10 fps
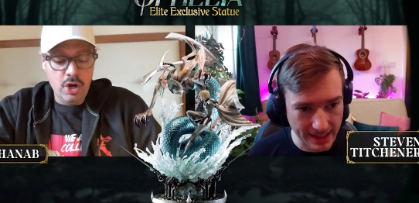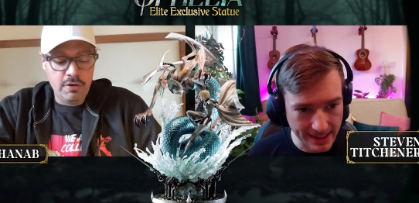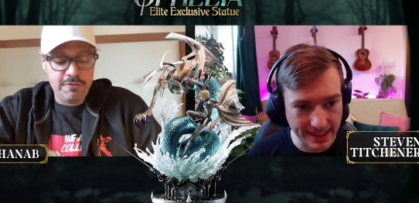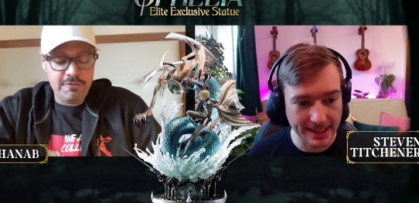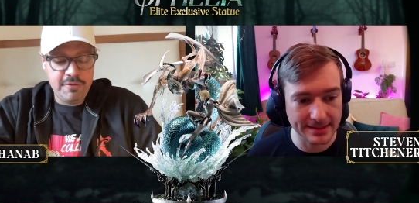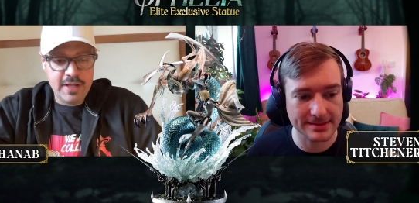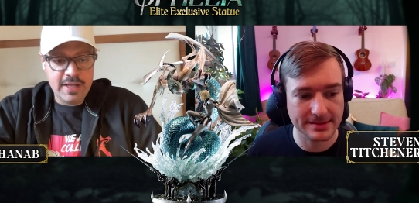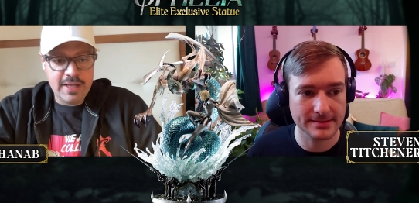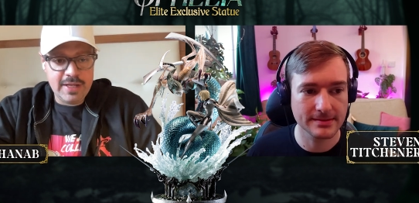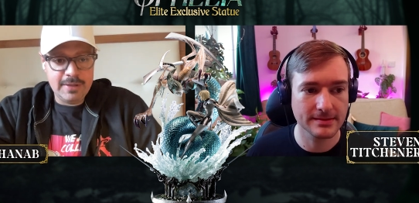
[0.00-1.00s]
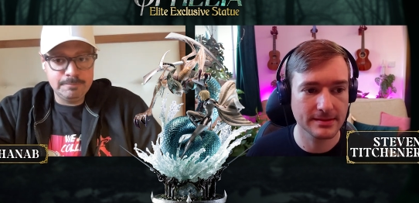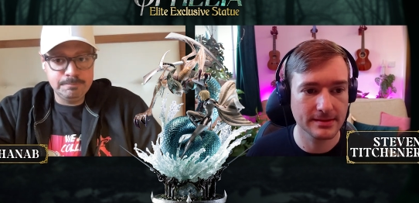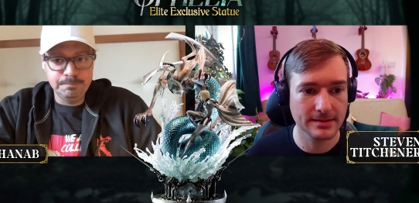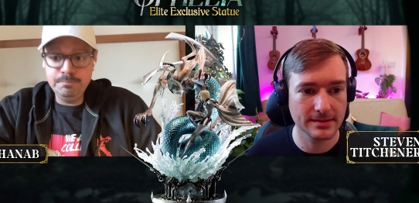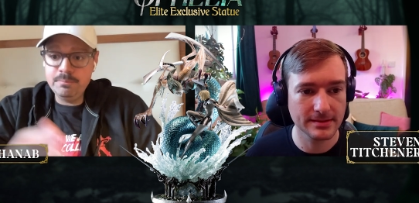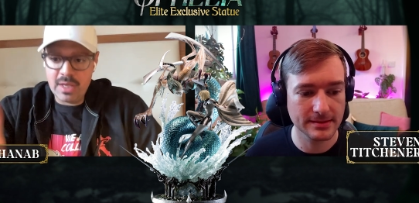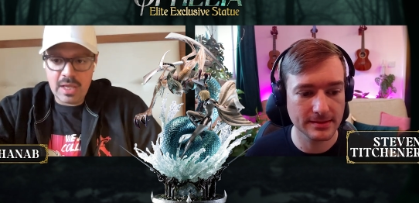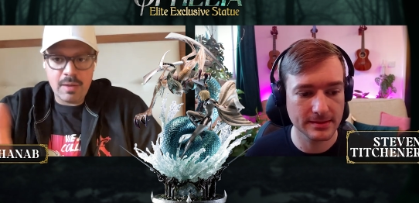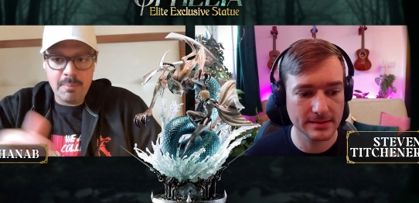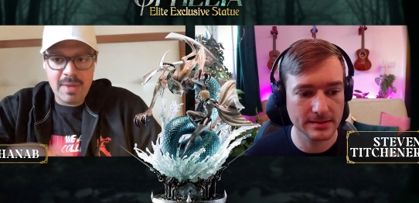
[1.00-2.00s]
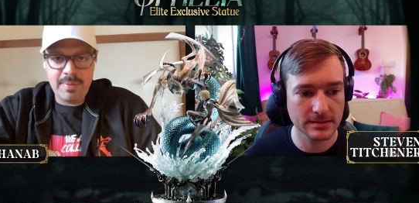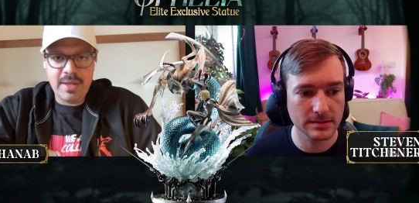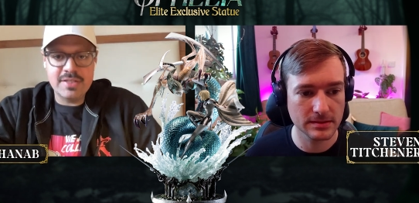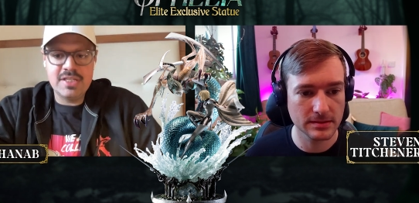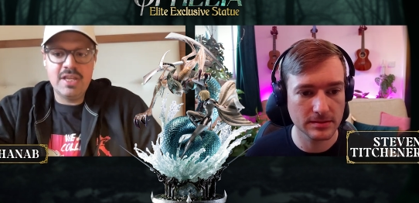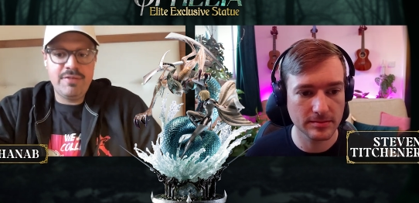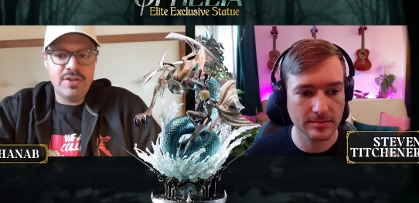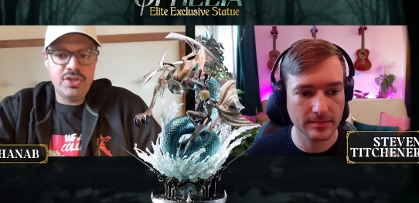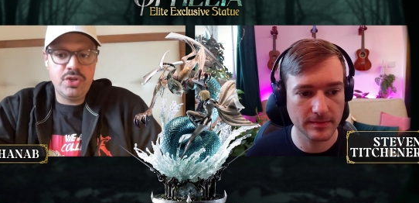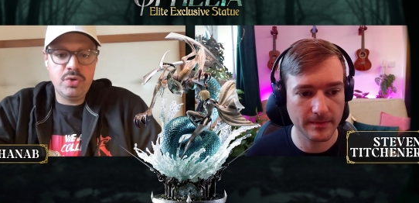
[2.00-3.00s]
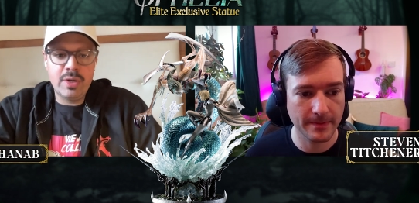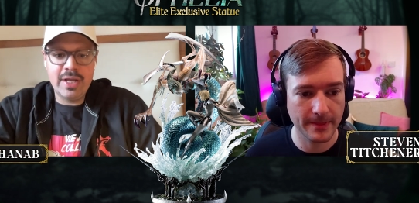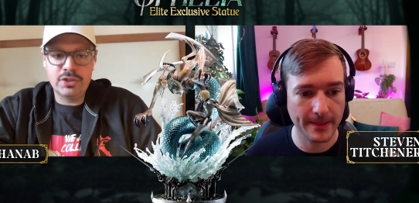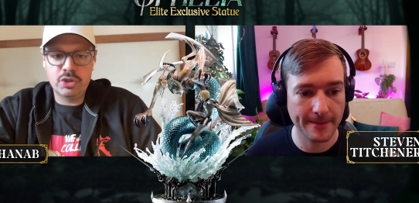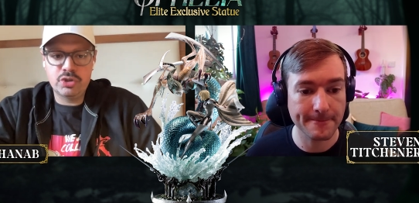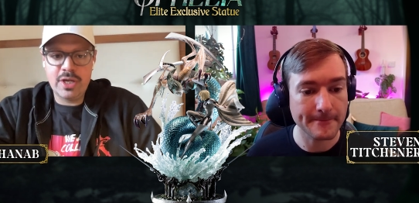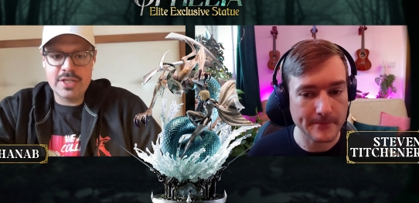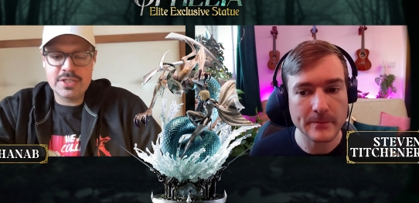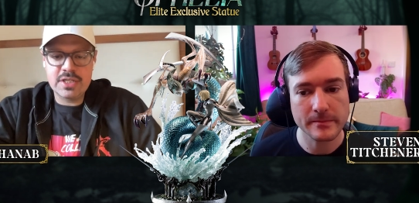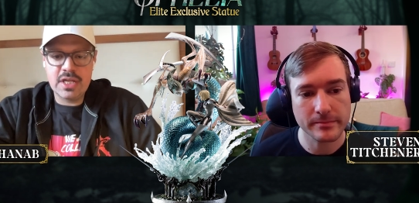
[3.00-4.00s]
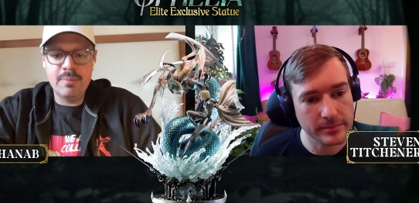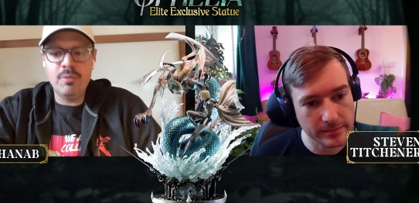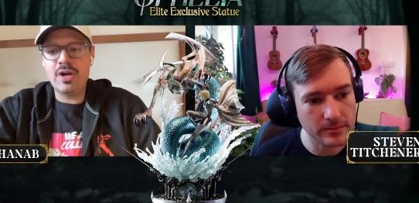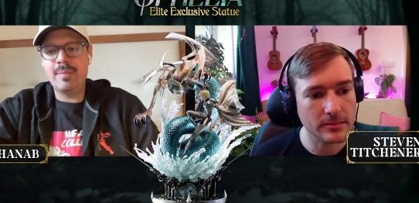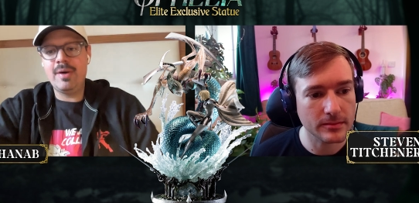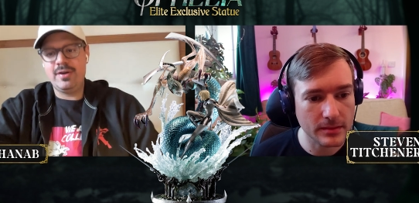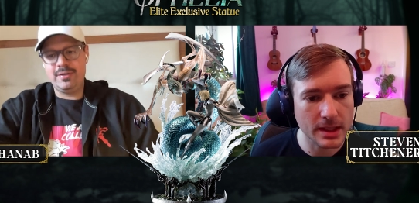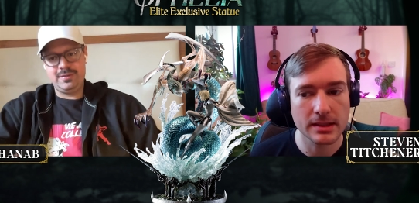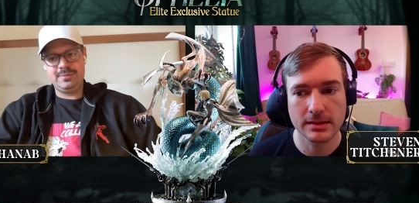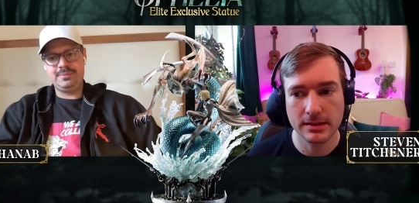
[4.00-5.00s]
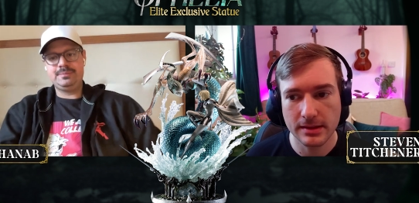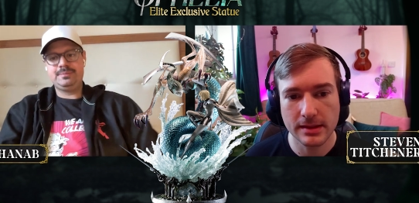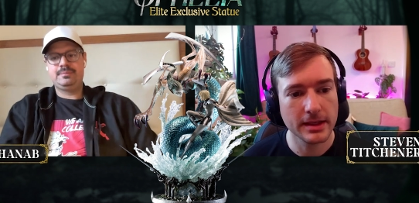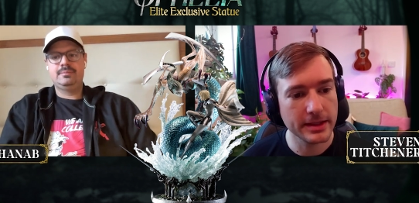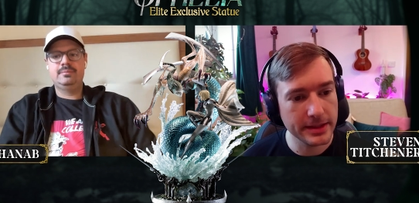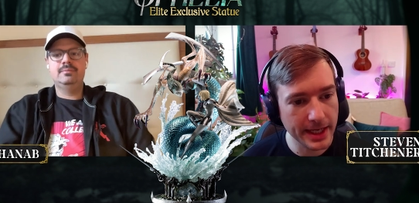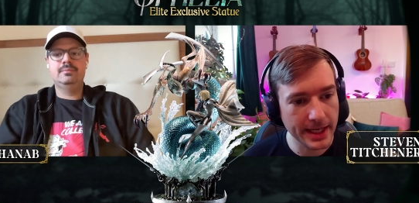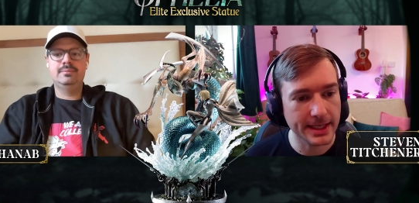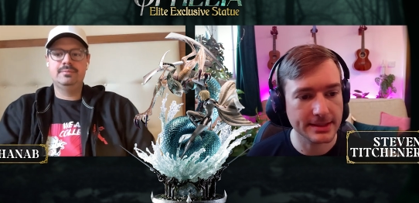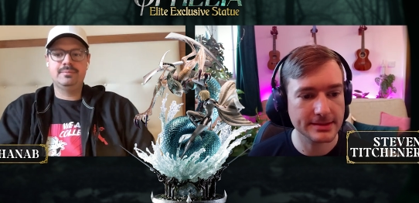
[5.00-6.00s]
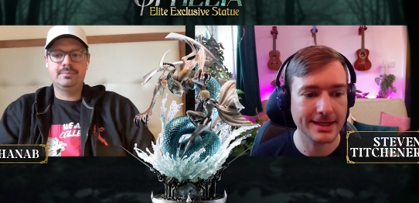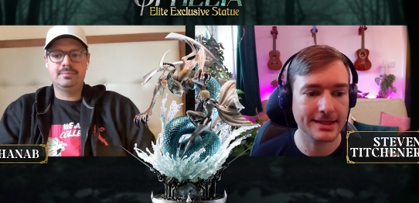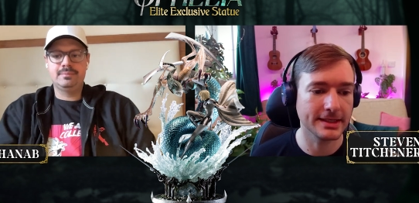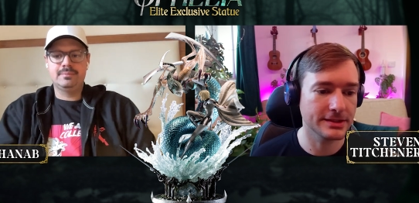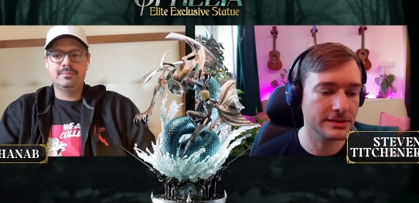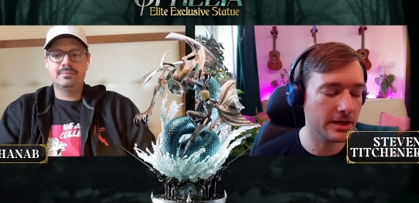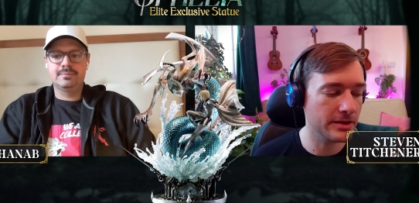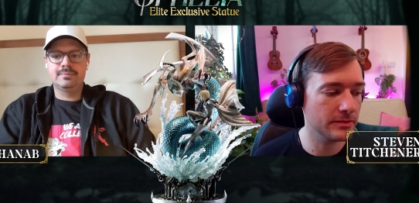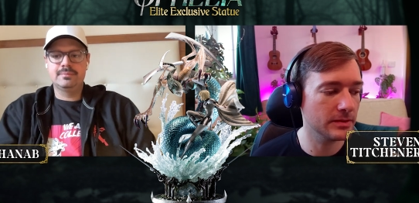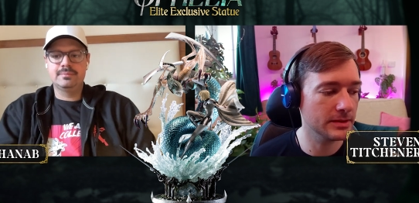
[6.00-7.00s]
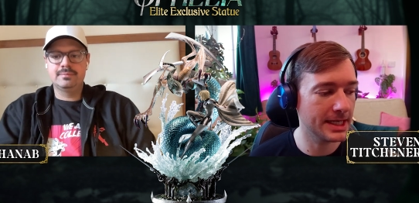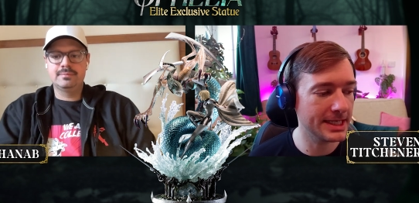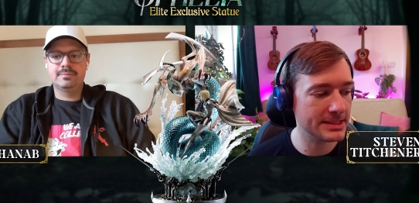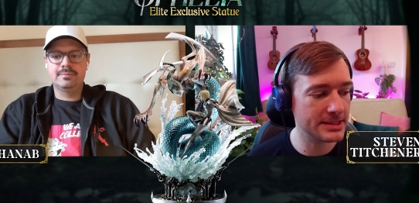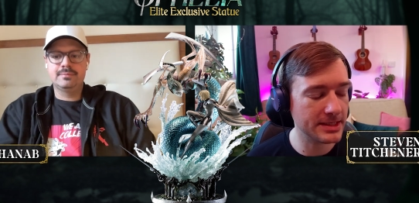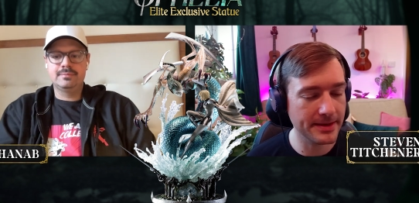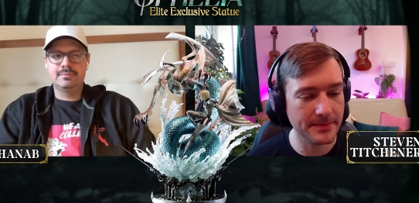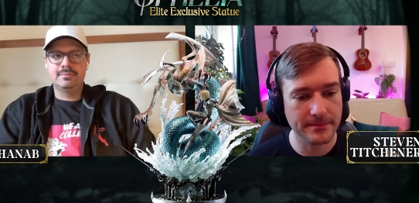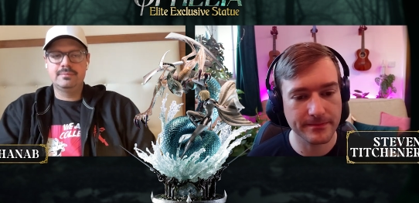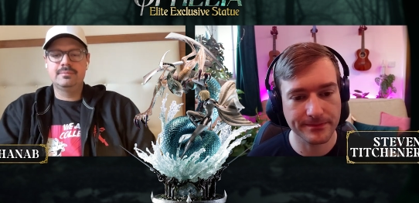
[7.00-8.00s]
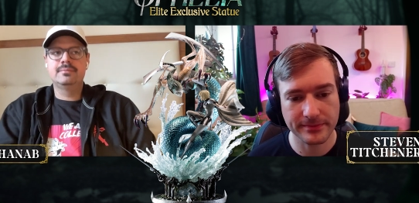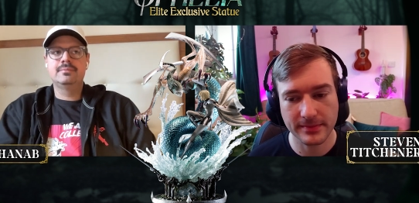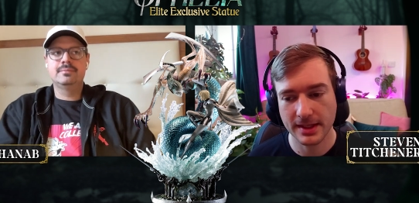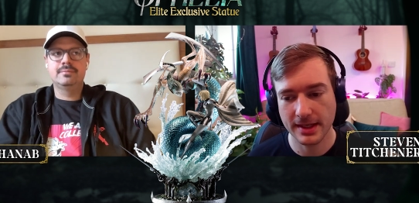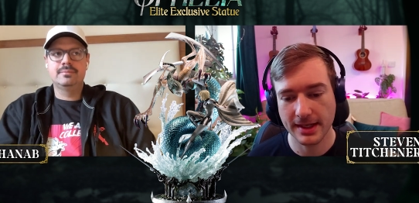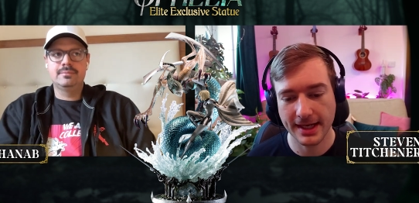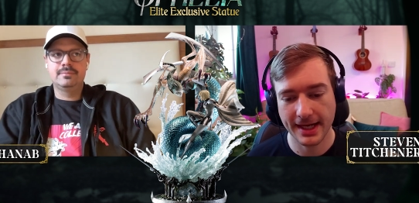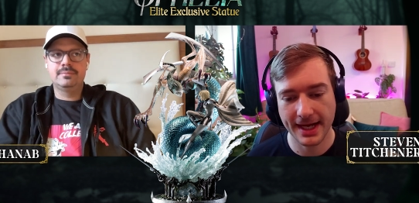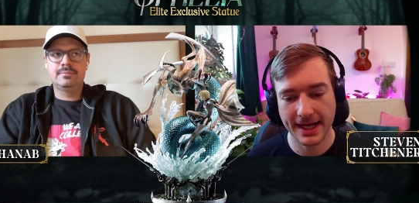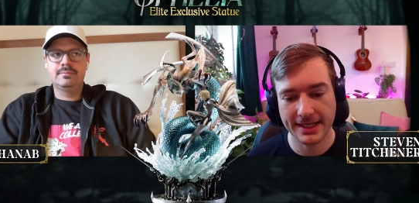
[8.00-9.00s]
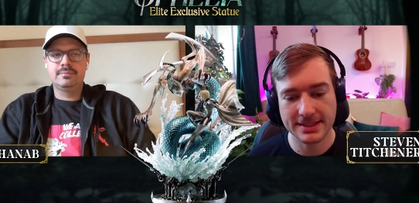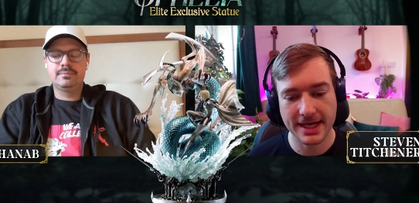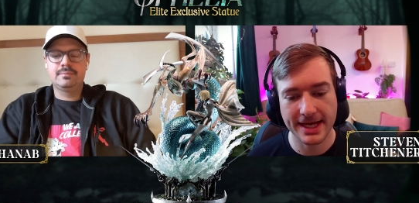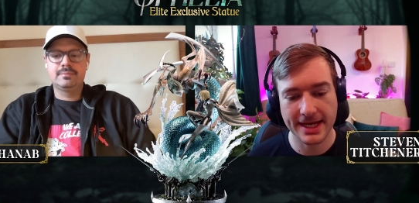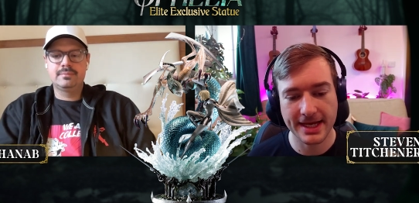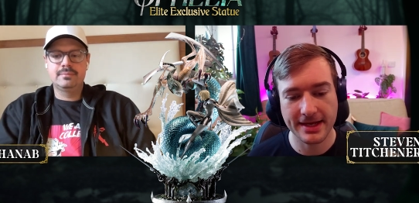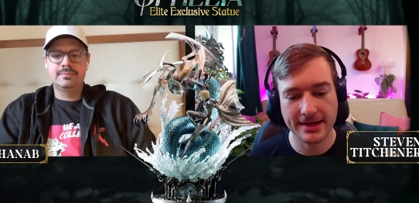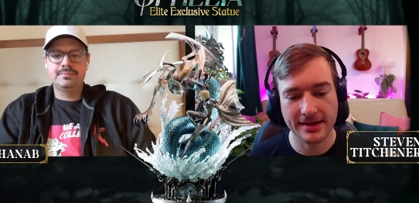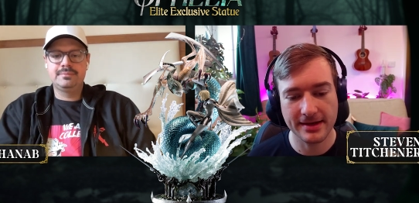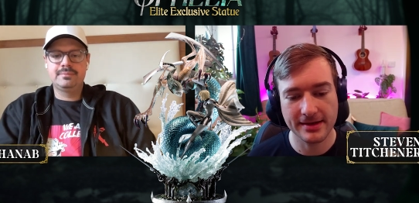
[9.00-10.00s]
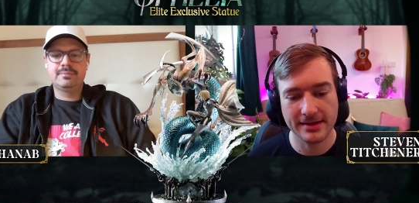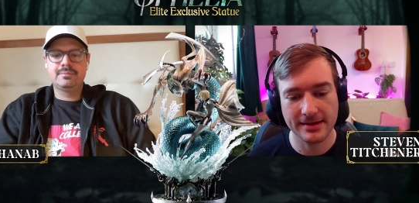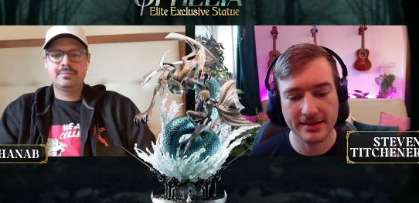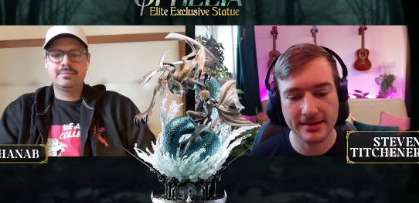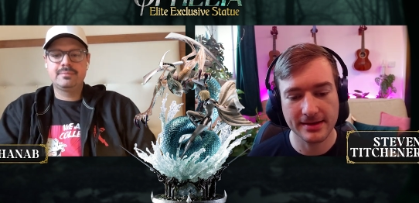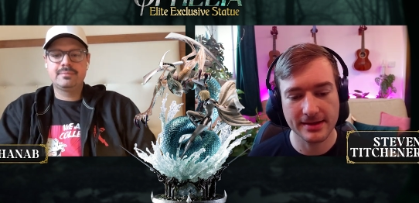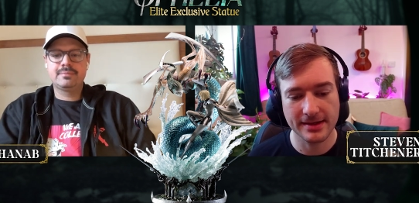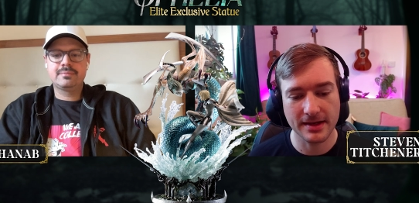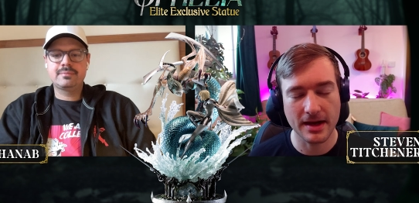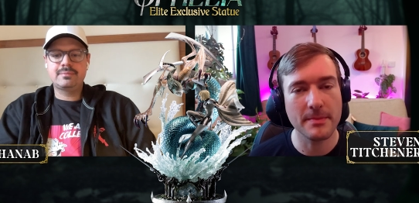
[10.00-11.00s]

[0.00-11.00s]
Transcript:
Speaker 1: of yes. uh, maybe Stephen. You can talk to us uh, more about it.
Speaker 2: Yeah, exactly. So as um, as a uh, a